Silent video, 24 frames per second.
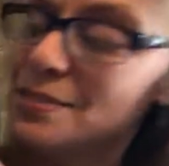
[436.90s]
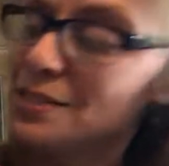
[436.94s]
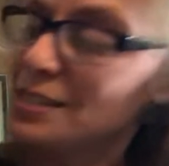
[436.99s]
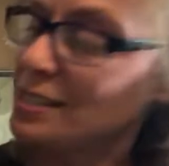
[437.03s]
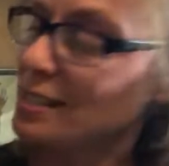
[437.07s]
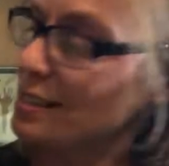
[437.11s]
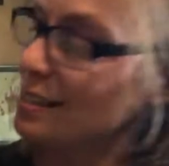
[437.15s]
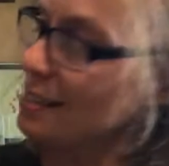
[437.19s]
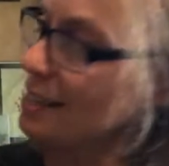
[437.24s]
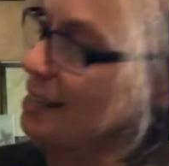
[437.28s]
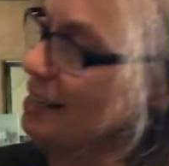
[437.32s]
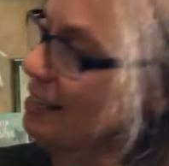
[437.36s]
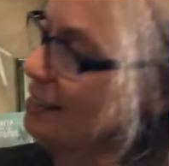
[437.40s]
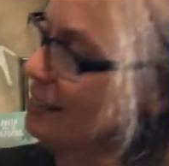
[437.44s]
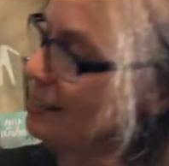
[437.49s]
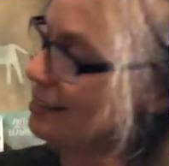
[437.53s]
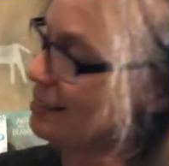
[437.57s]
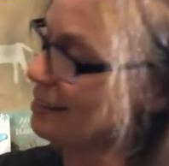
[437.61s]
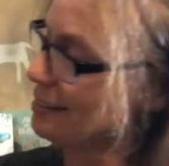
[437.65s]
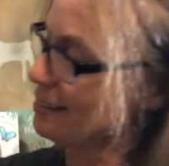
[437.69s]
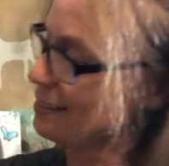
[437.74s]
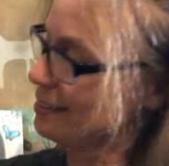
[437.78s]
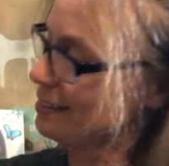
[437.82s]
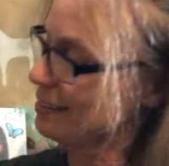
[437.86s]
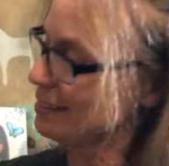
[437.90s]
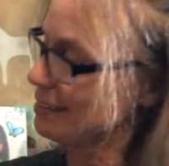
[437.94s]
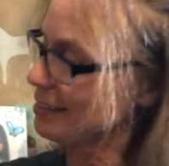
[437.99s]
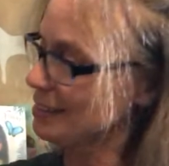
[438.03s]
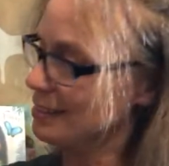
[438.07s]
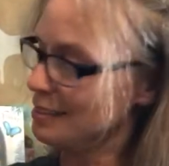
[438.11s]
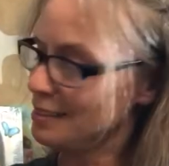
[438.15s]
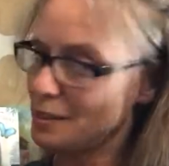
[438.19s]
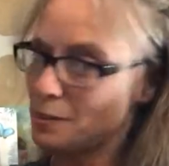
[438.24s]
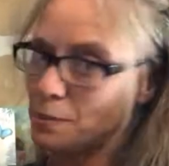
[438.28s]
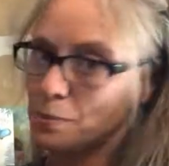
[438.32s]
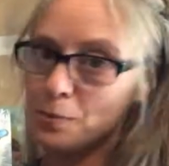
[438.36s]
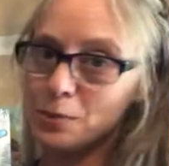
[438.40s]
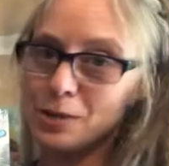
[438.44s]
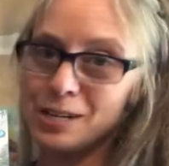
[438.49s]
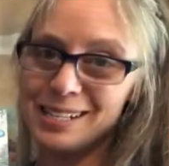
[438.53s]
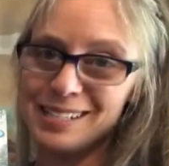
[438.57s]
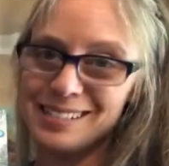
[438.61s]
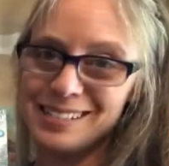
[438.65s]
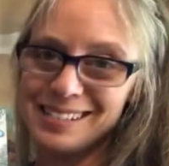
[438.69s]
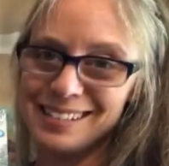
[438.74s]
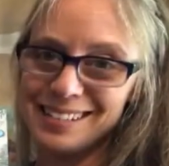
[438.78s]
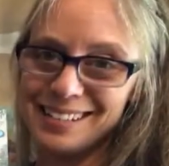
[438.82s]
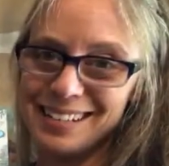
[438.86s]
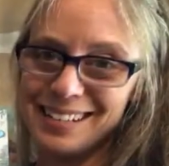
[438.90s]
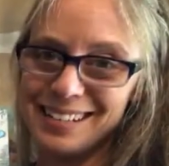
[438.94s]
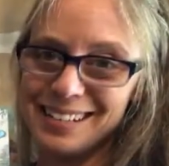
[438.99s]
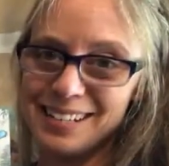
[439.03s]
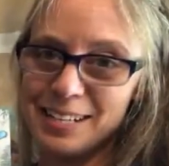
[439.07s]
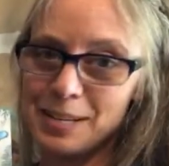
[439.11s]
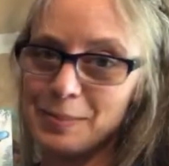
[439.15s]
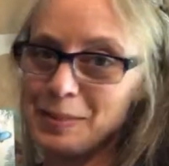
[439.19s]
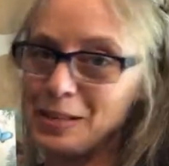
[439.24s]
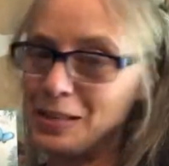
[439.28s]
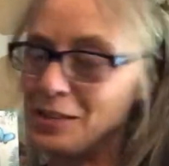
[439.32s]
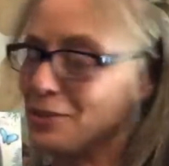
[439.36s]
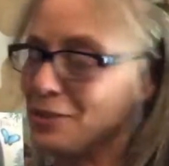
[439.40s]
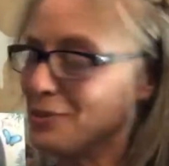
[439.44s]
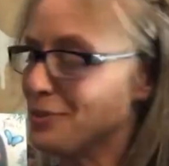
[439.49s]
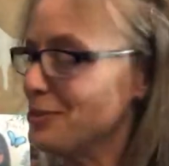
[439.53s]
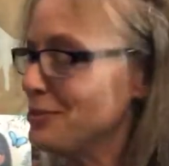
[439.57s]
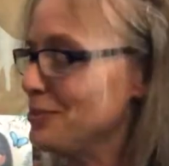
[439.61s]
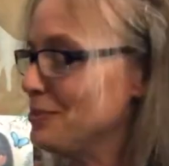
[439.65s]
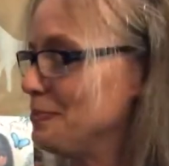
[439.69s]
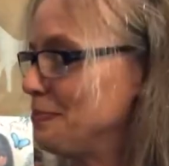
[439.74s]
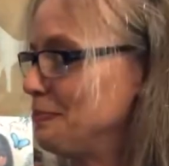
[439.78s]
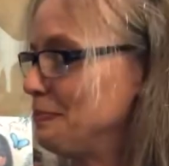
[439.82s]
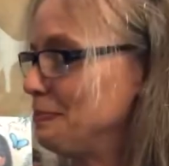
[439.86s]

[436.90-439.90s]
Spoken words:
of sunlight, bright sunlight coming through.